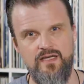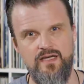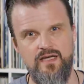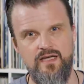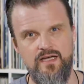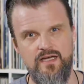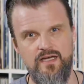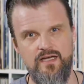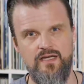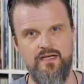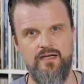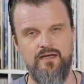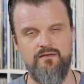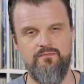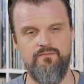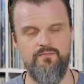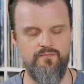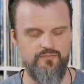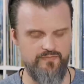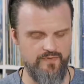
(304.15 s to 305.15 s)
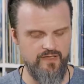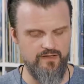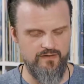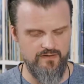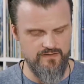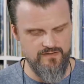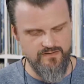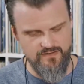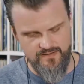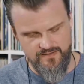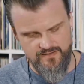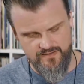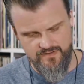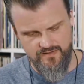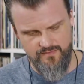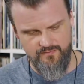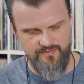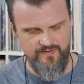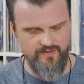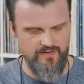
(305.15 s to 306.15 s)
There's just
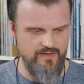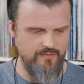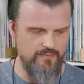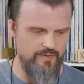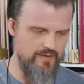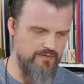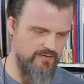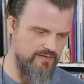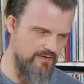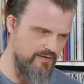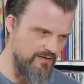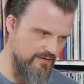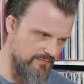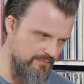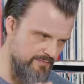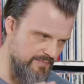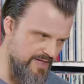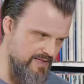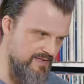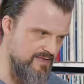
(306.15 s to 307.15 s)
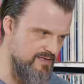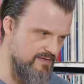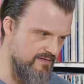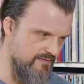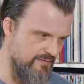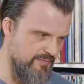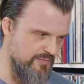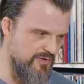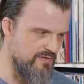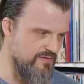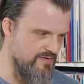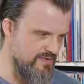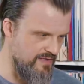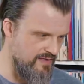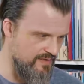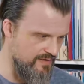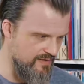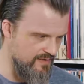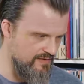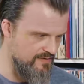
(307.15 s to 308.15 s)
something about the basis of the
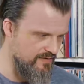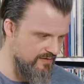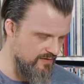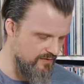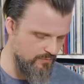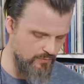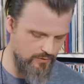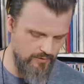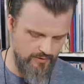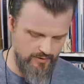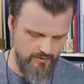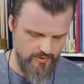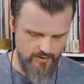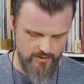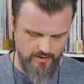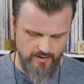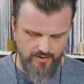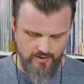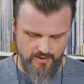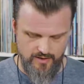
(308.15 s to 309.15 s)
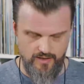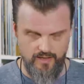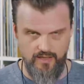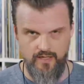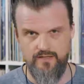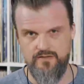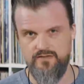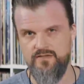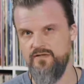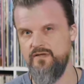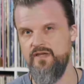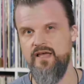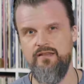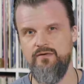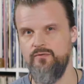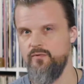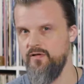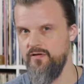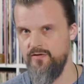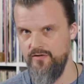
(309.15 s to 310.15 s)
music and the guitar work,
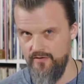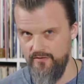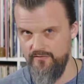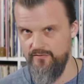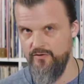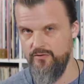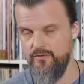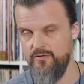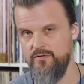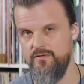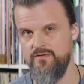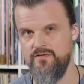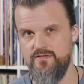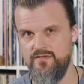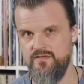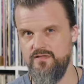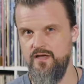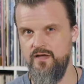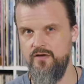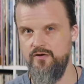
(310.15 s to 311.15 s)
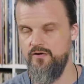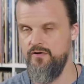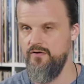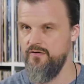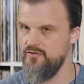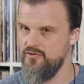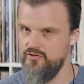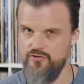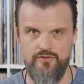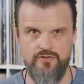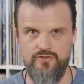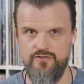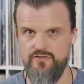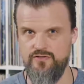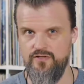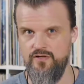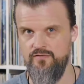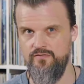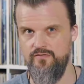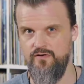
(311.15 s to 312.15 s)
together with her vocals, her
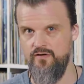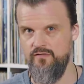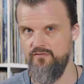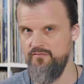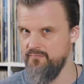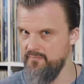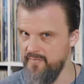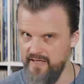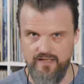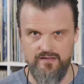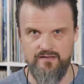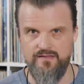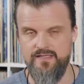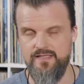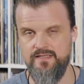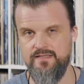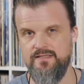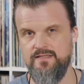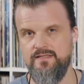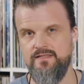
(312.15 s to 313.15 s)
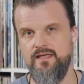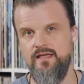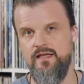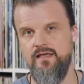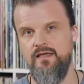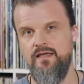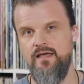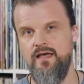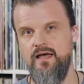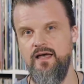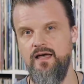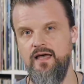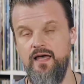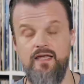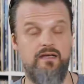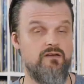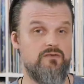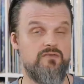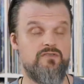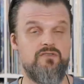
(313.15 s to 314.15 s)
choice of melodies,
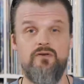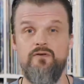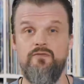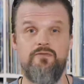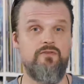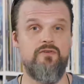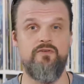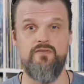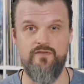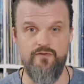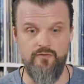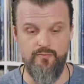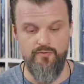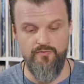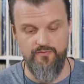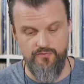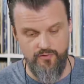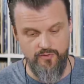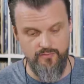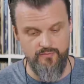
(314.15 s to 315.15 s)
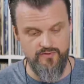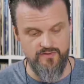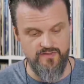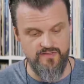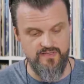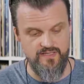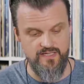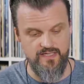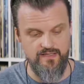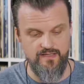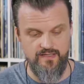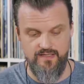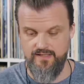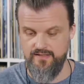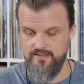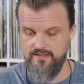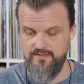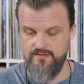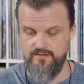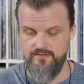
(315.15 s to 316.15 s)
and also of course her performance,
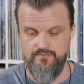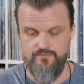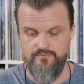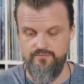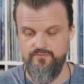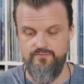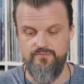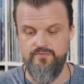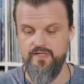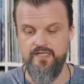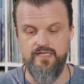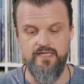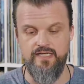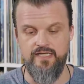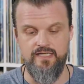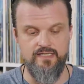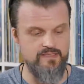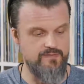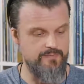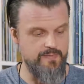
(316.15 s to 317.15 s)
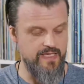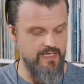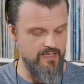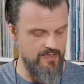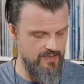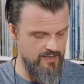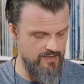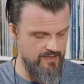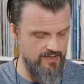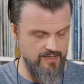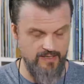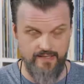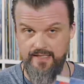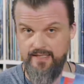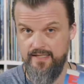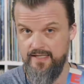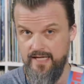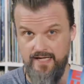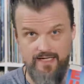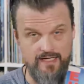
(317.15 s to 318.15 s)
that really hits me
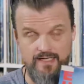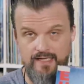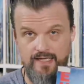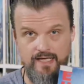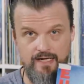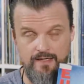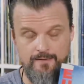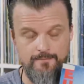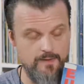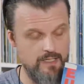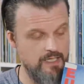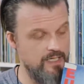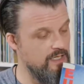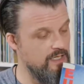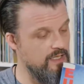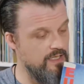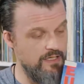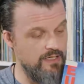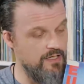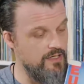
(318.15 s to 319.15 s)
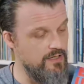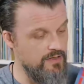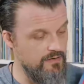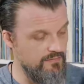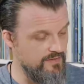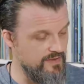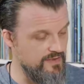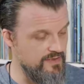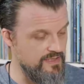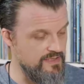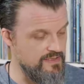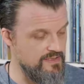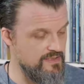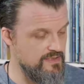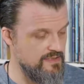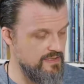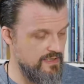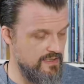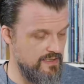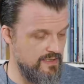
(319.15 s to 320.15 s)
again and again. Loving
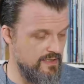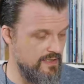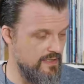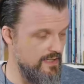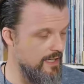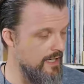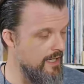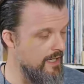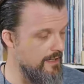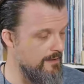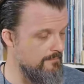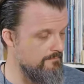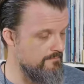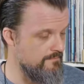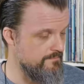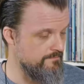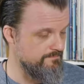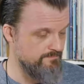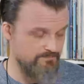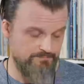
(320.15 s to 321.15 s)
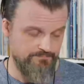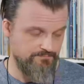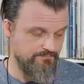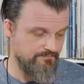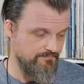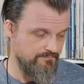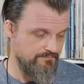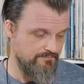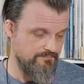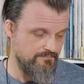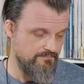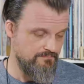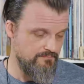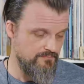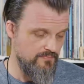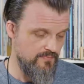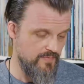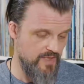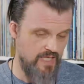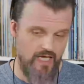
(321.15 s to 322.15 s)
this. I
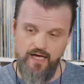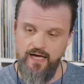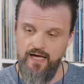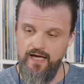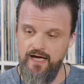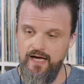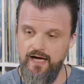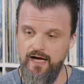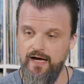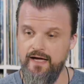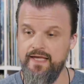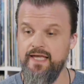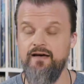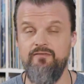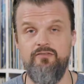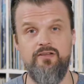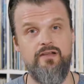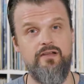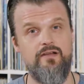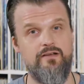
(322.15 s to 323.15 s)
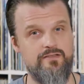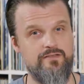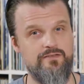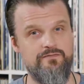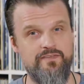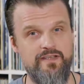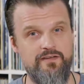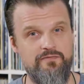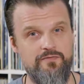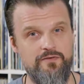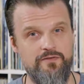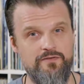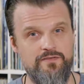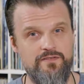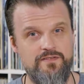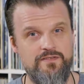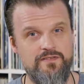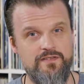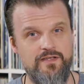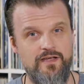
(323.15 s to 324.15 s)
have a lot of
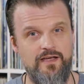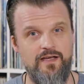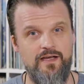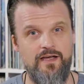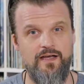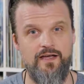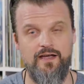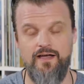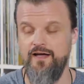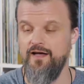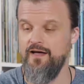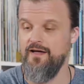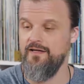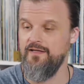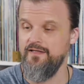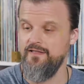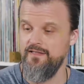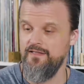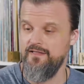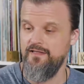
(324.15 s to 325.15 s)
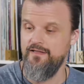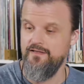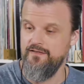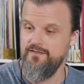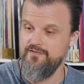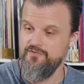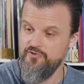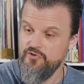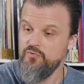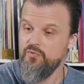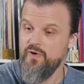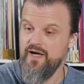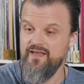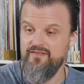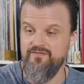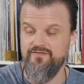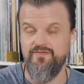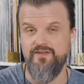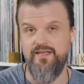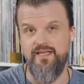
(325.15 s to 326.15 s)
different new
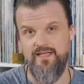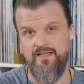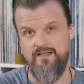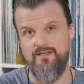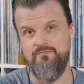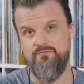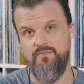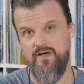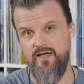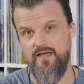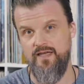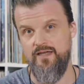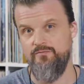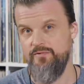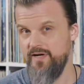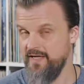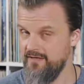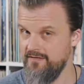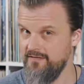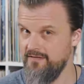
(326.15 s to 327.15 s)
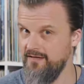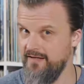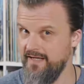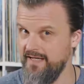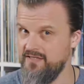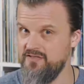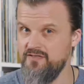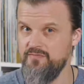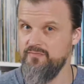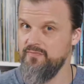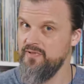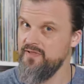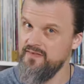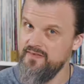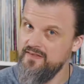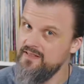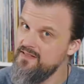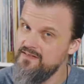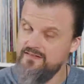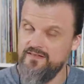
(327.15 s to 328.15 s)
wave in my record collection,
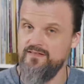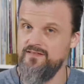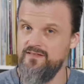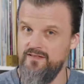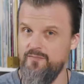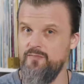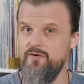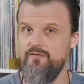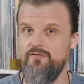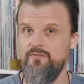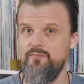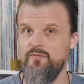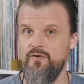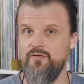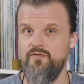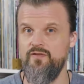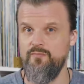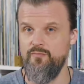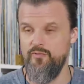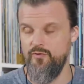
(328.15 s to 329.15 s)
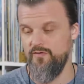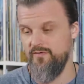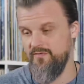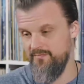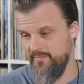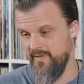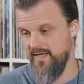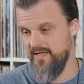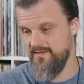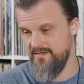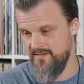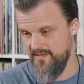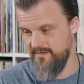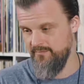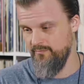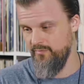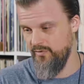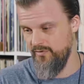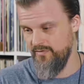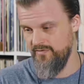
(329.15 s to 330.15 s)
but these are some of the most important bands and
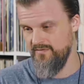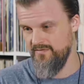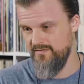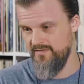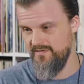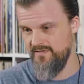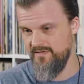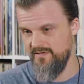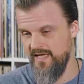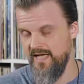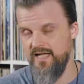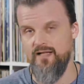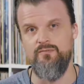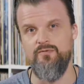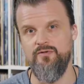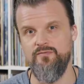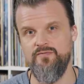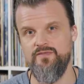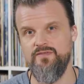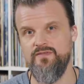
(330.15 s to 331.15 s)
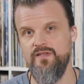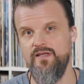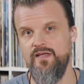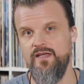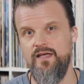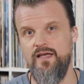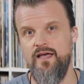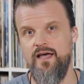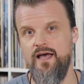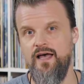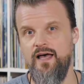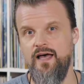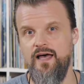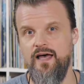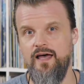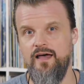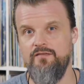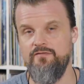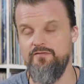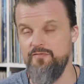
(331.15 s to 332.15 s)
important albums,
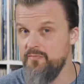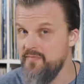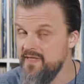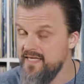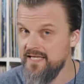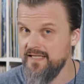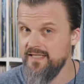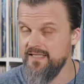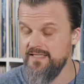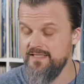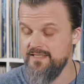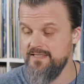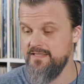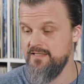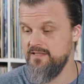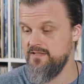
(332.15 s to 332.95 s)
for me at least.